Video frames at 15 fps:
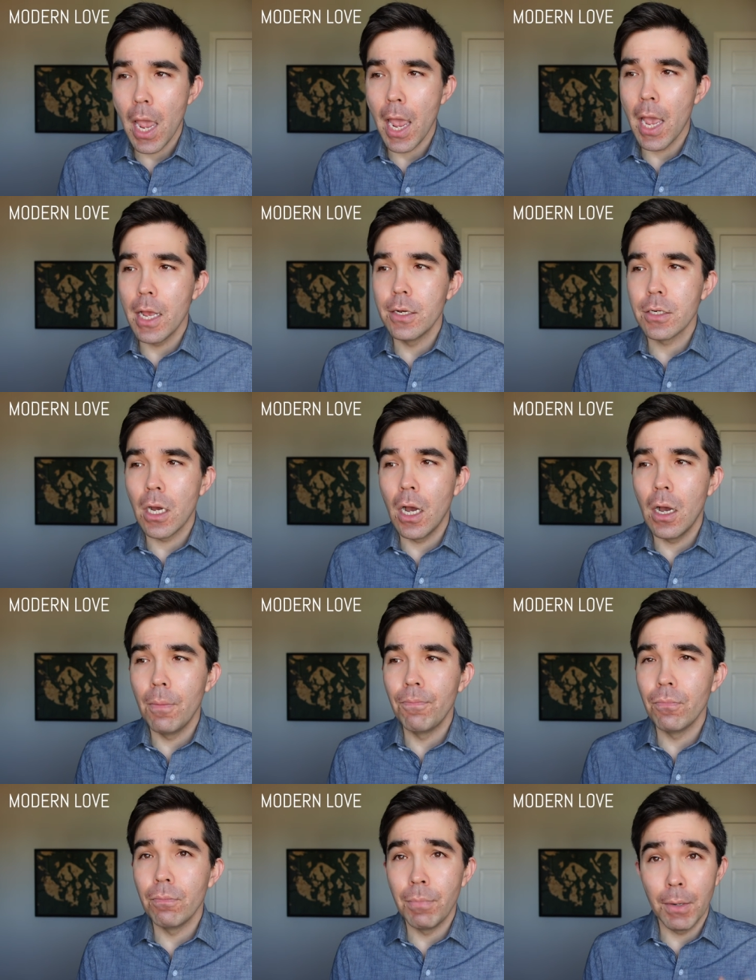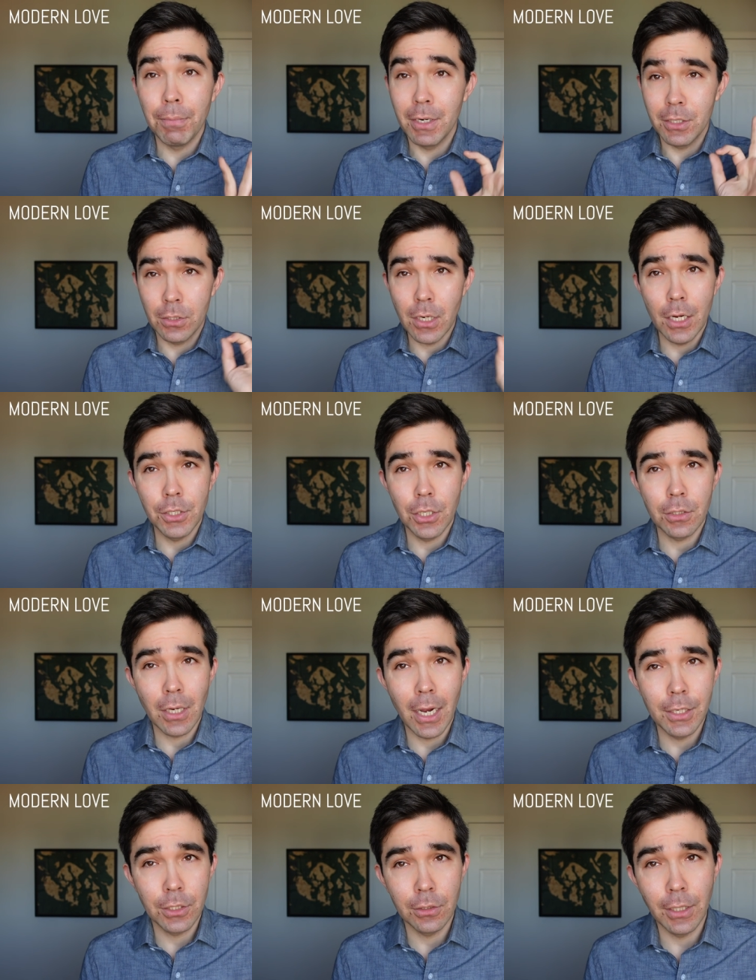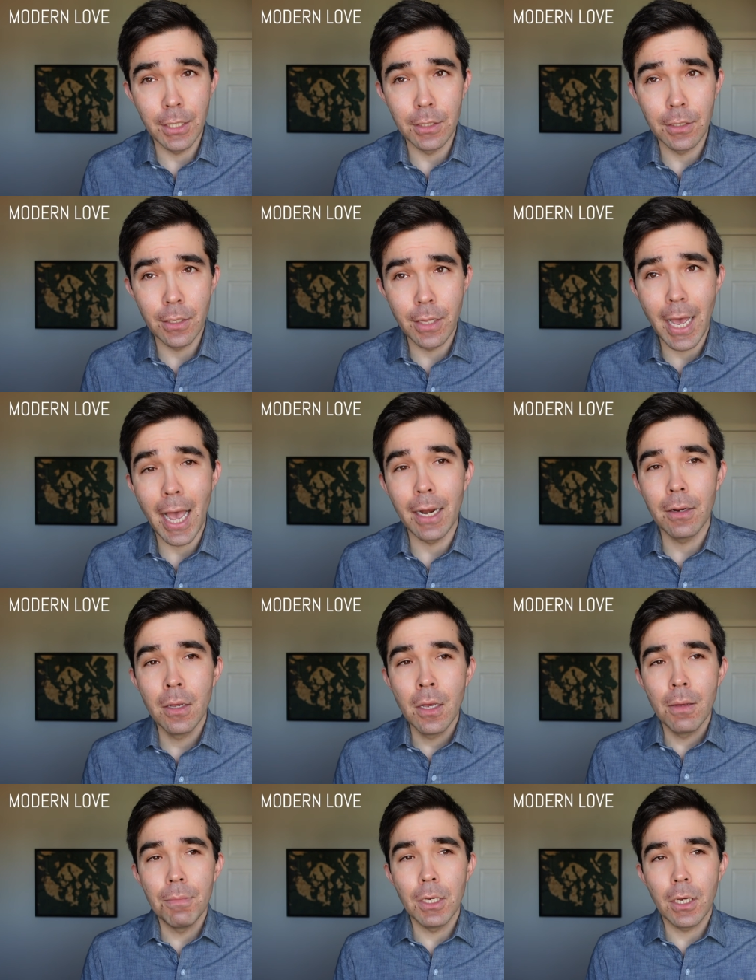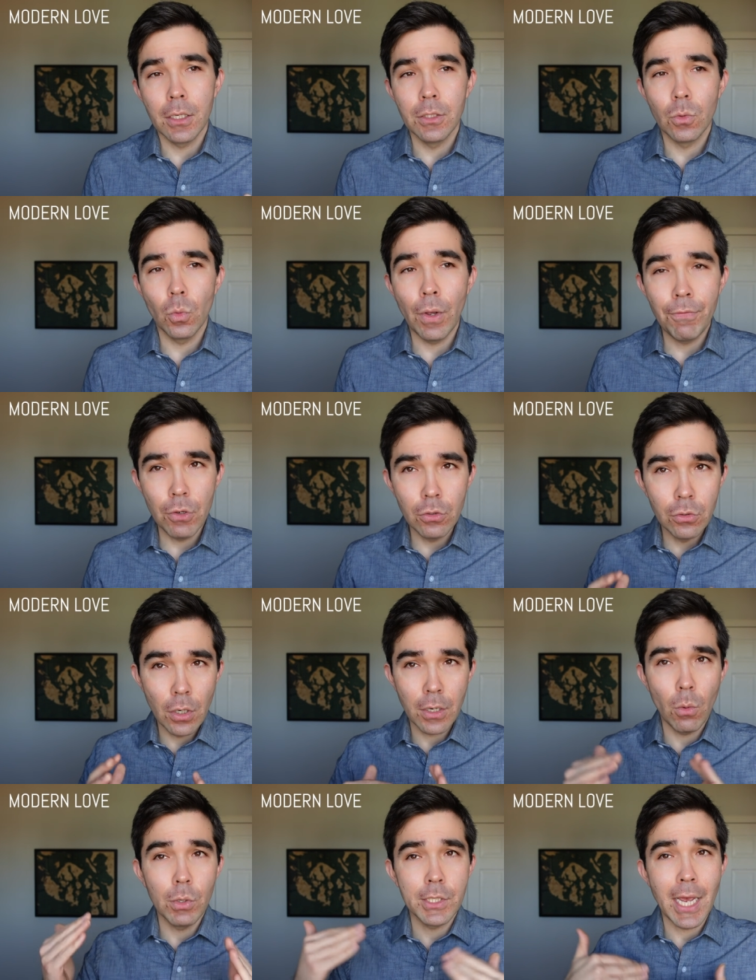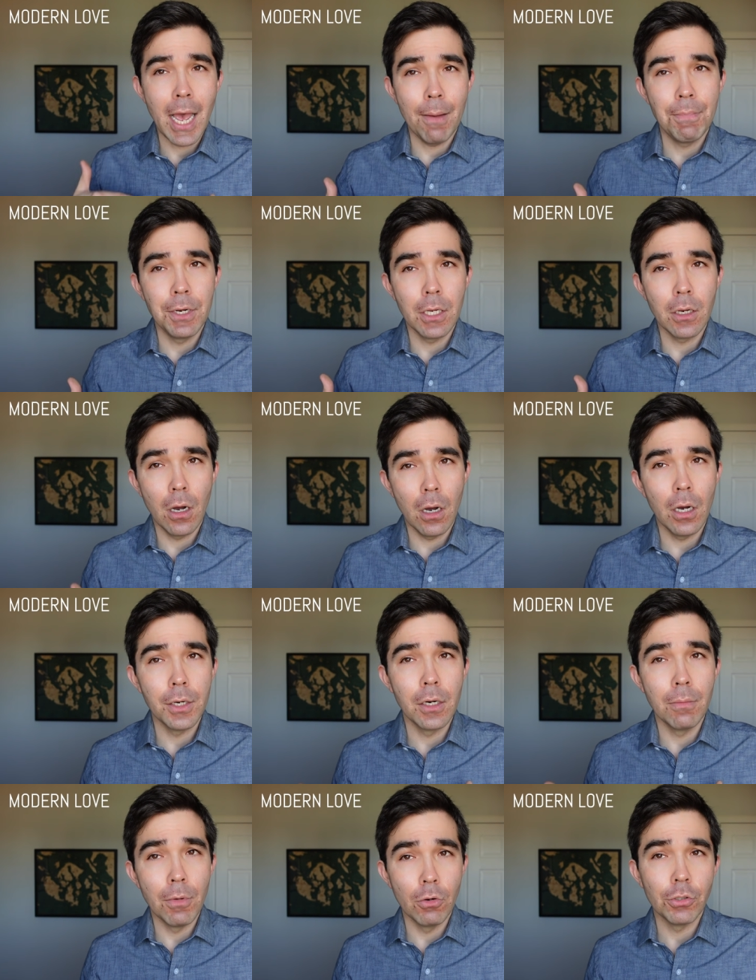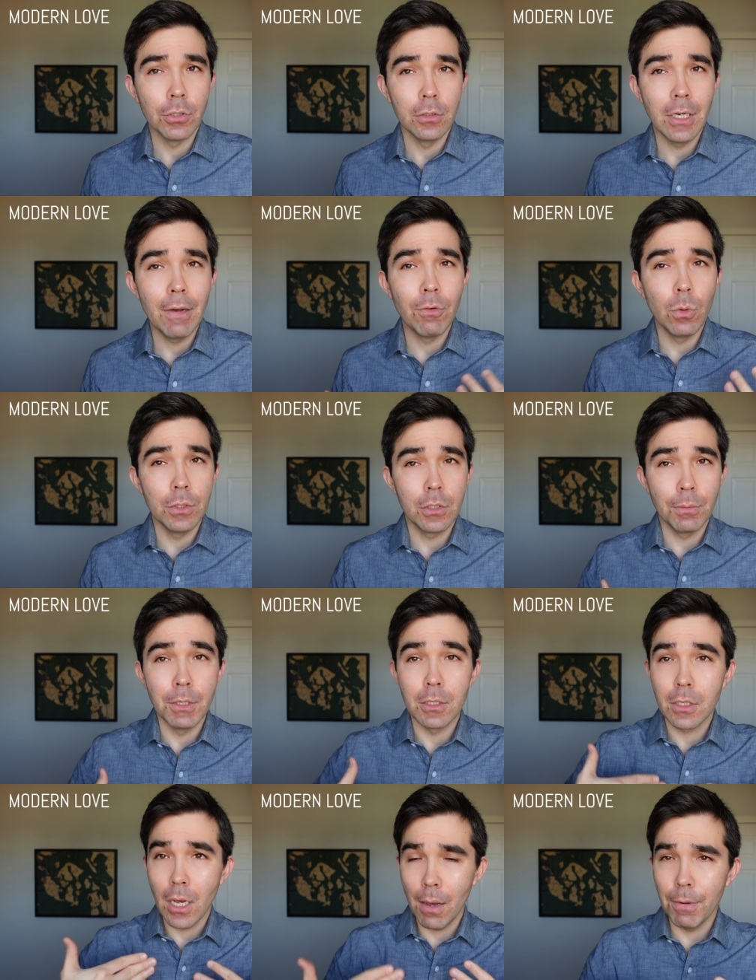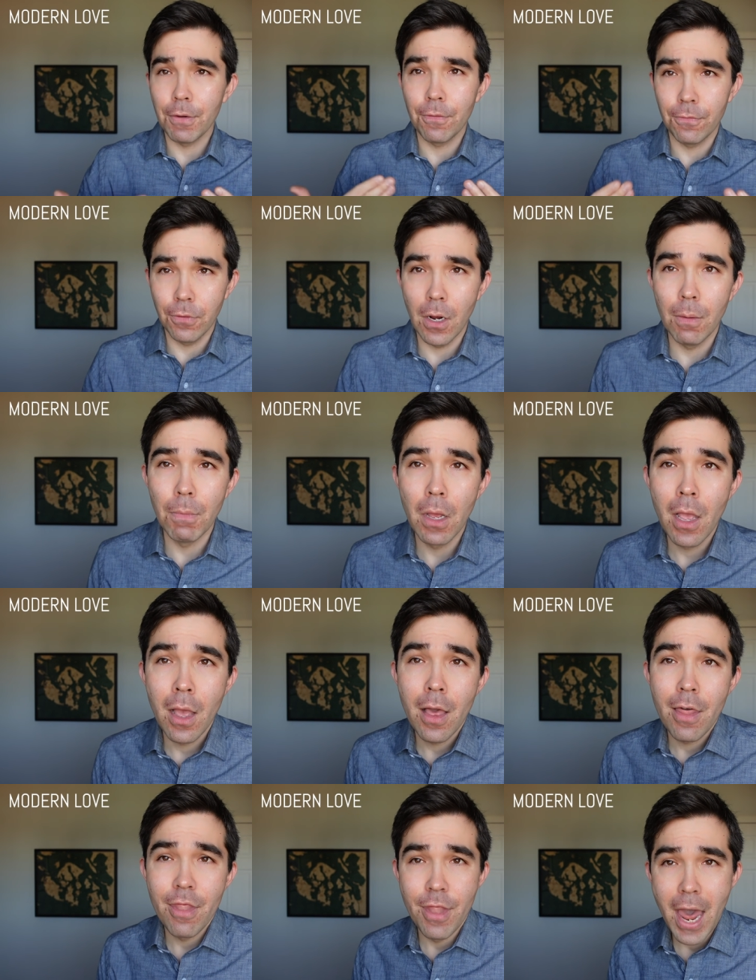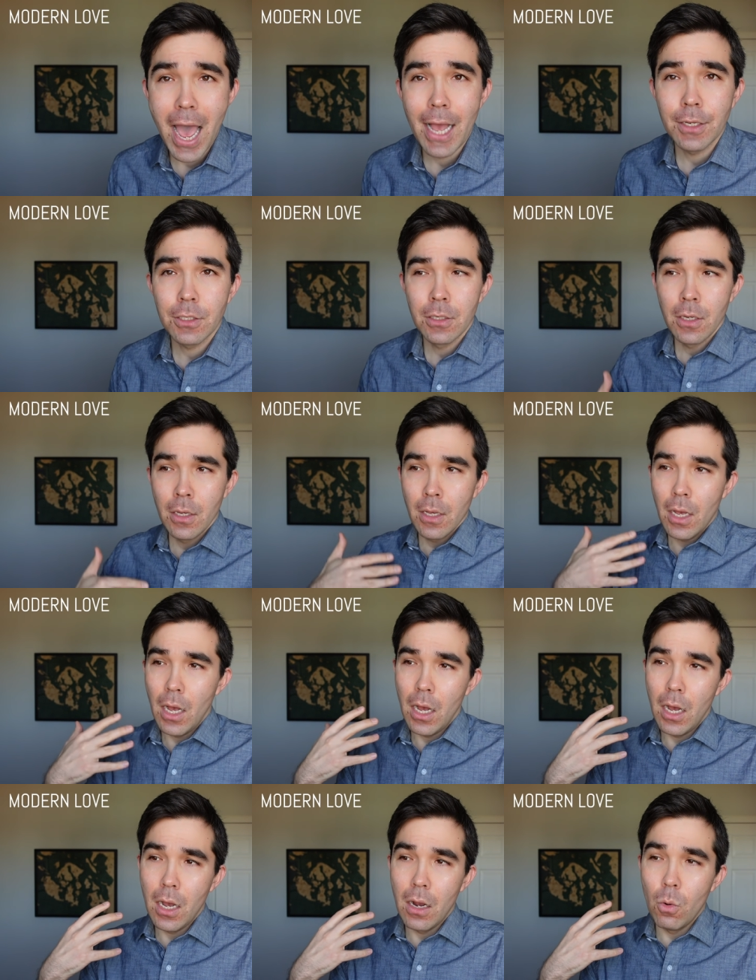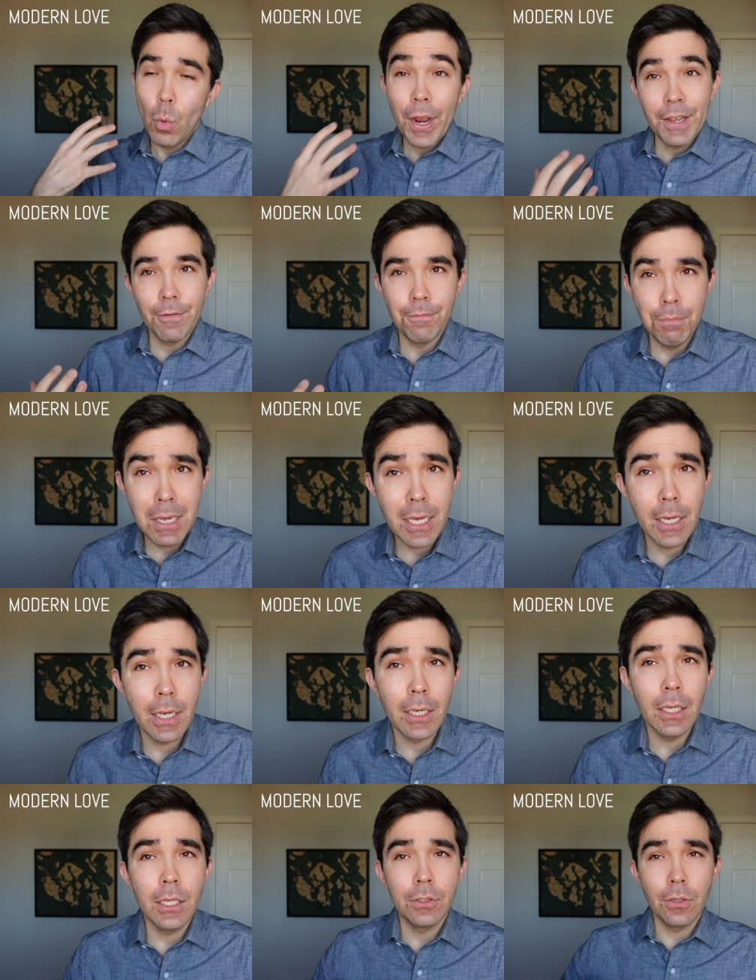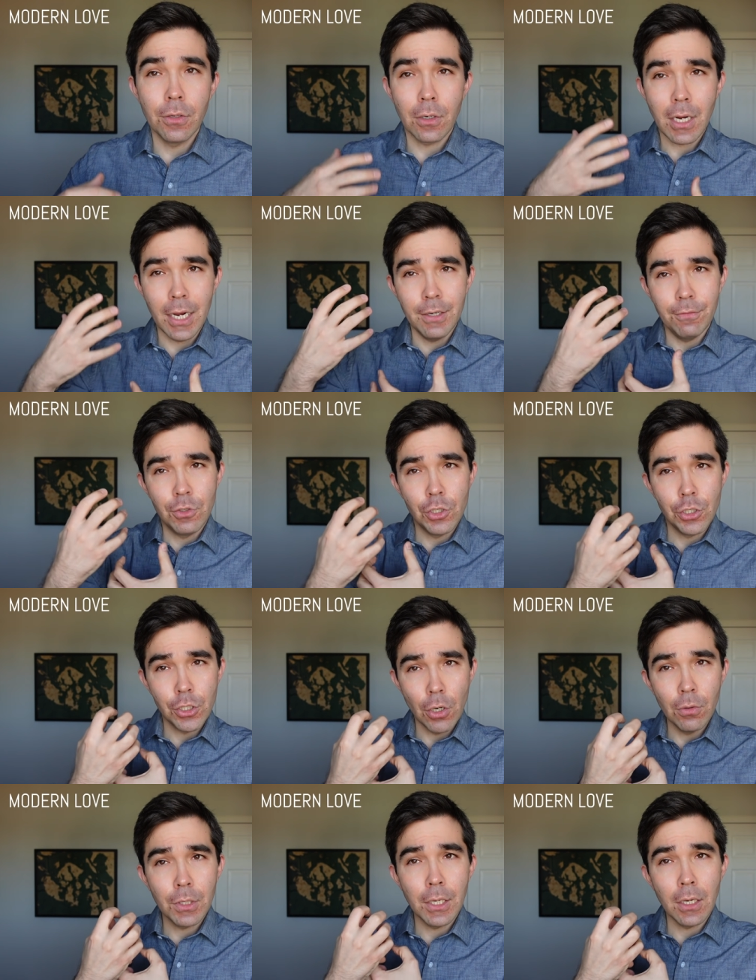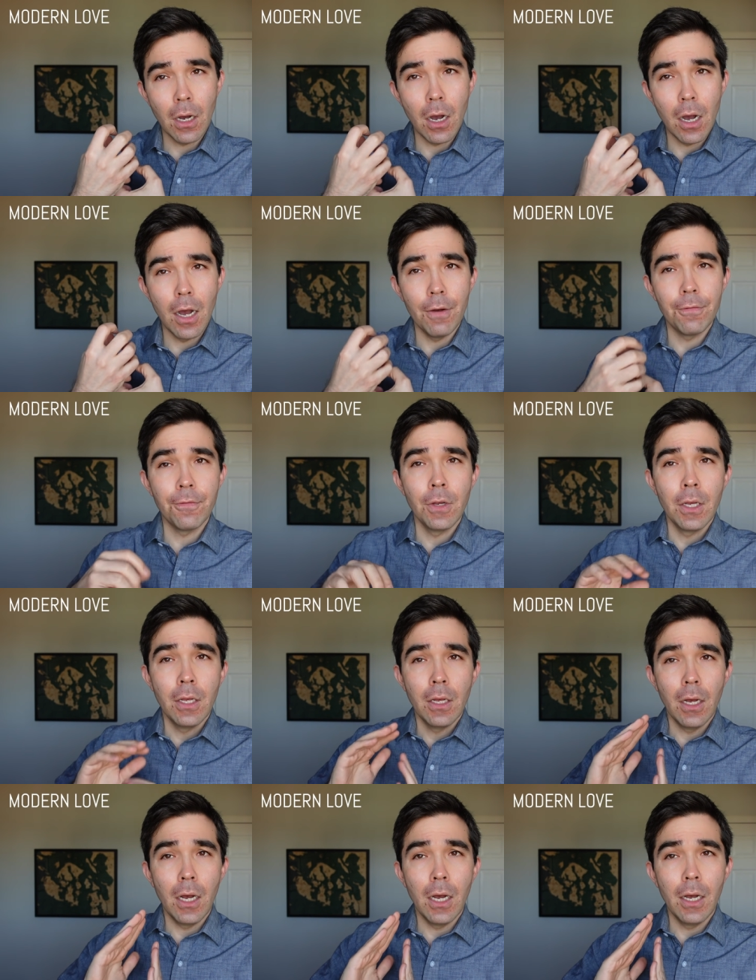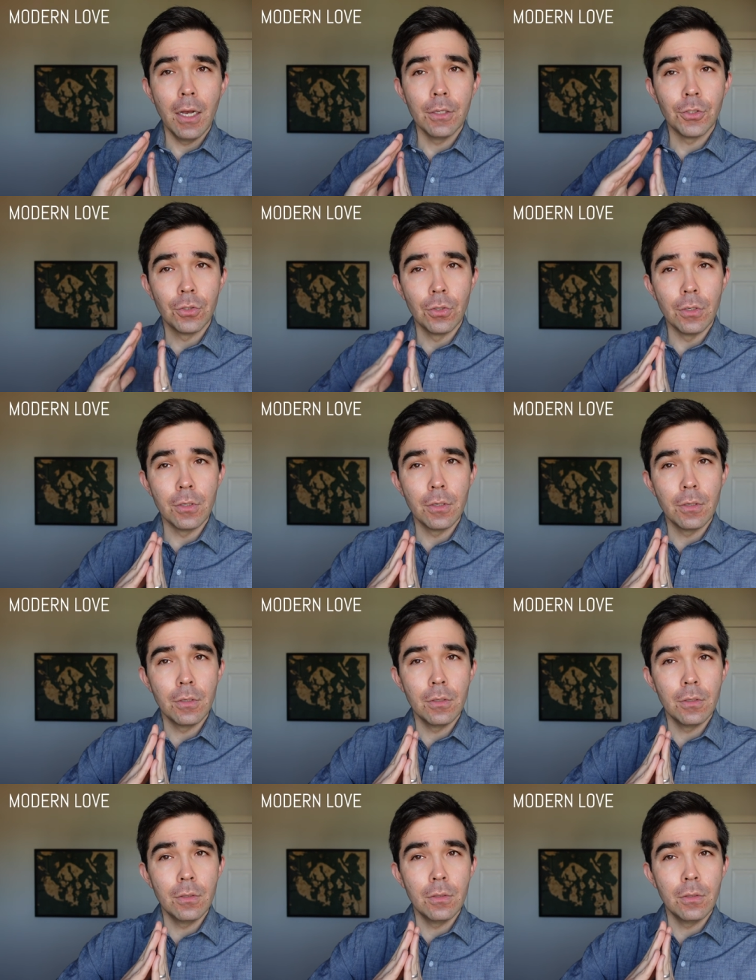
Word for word: And um, but but it's not just isolated to that because if you look at what's happening on an emotional level when someone is coming from that uh, way of being, is that they're kind of choking off uh, a certain